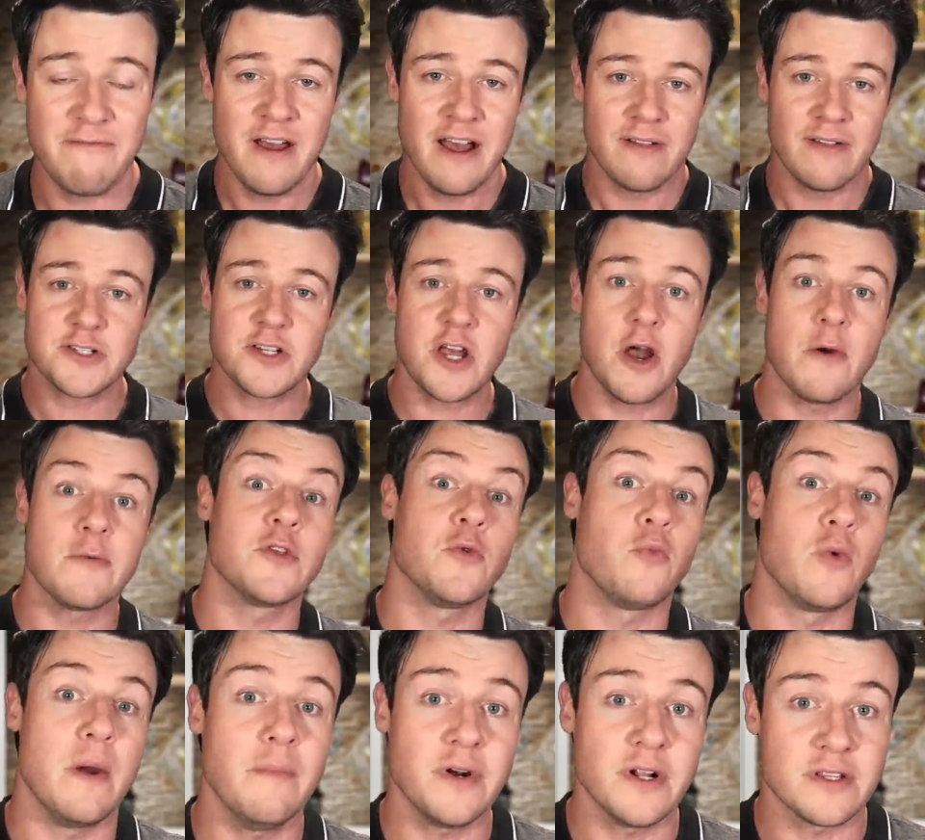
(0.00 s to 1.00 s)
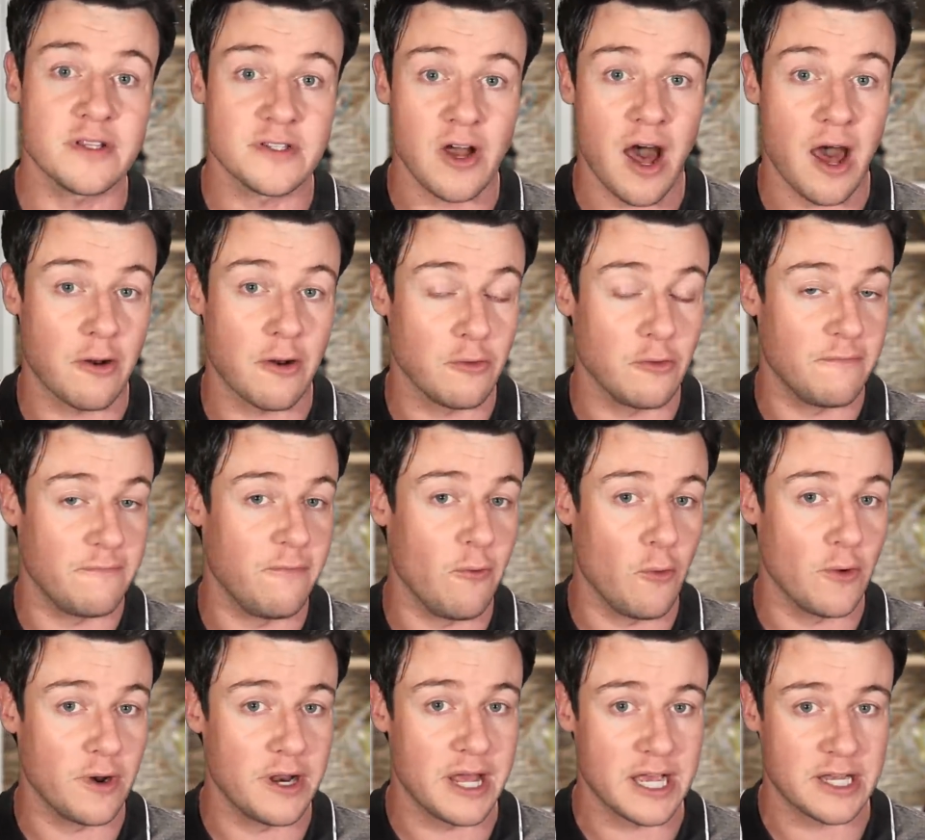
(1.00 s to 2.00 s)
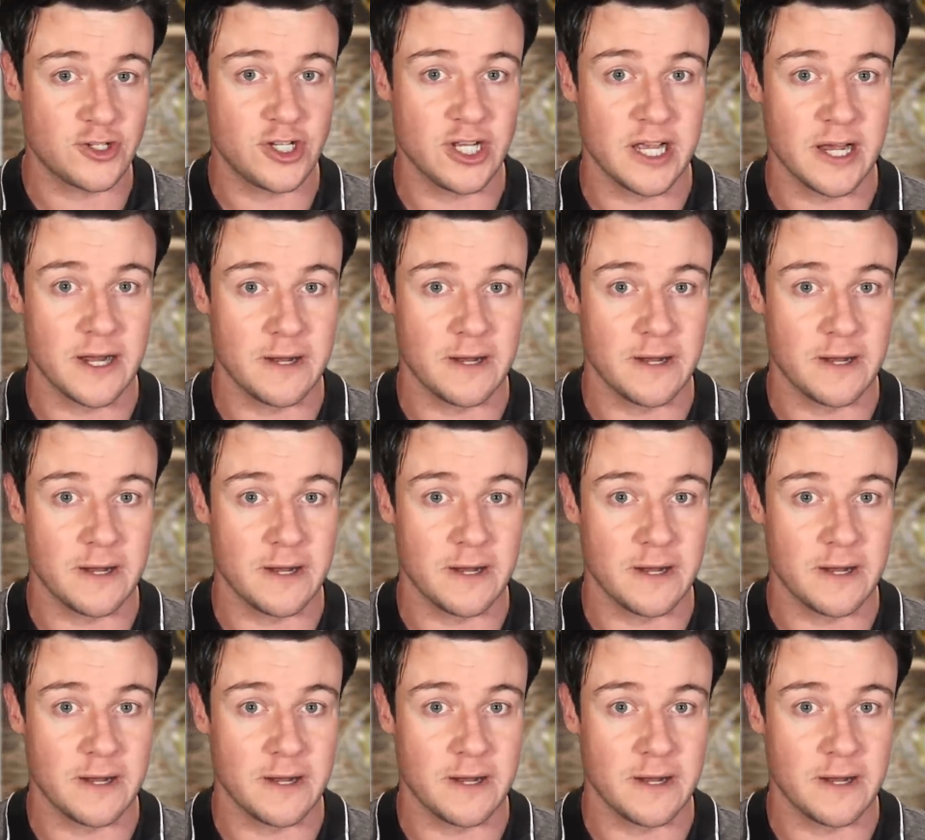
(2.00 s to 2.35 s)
Let's go with the Wimbledon title for next year.